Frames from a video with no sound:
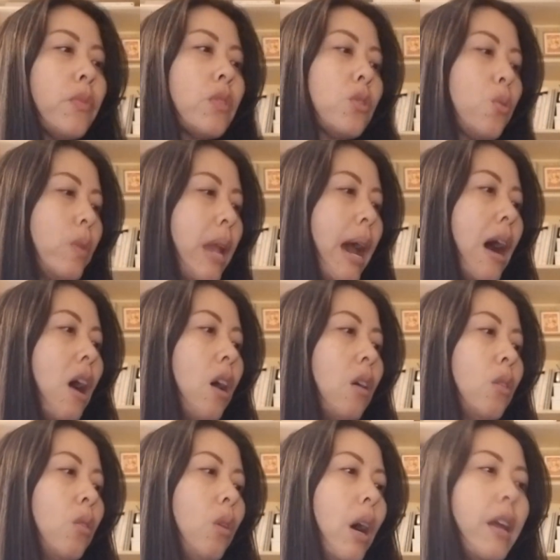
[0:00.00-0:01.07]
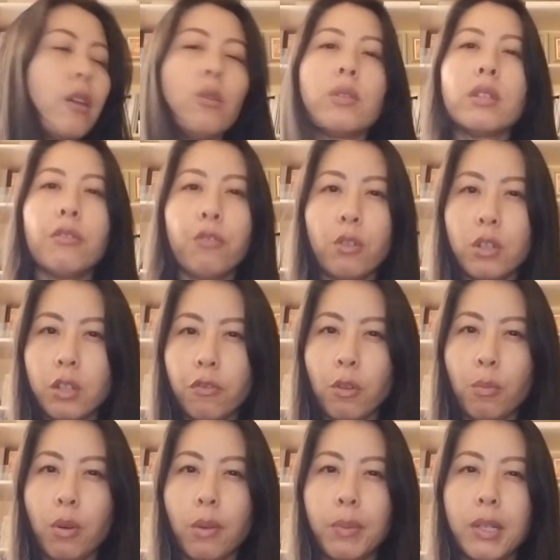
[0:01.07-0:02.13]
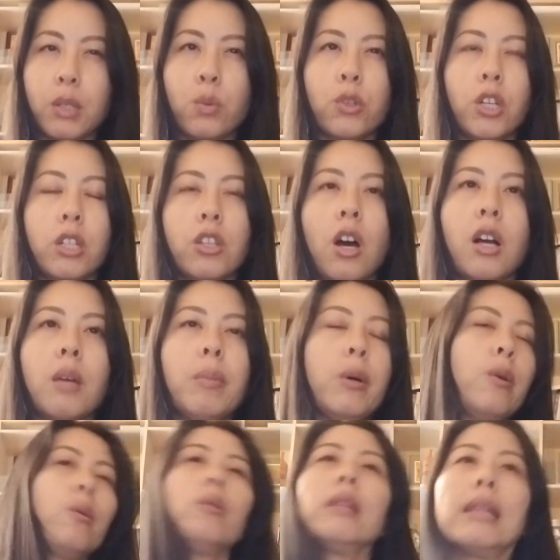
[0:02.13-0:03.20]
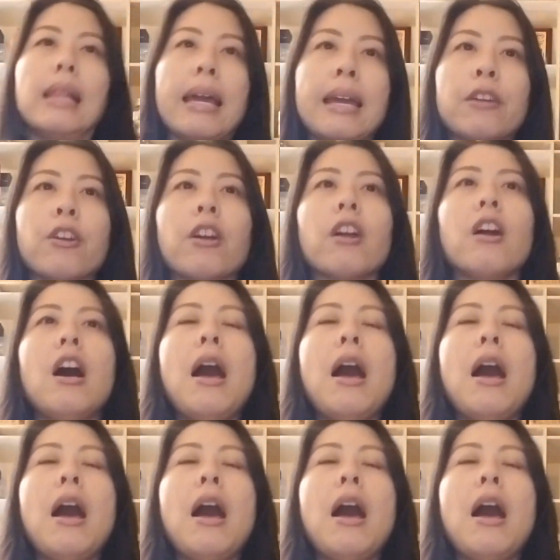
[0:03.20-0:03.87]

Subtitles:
So now I use it for a different purpose, which I'll talk about later.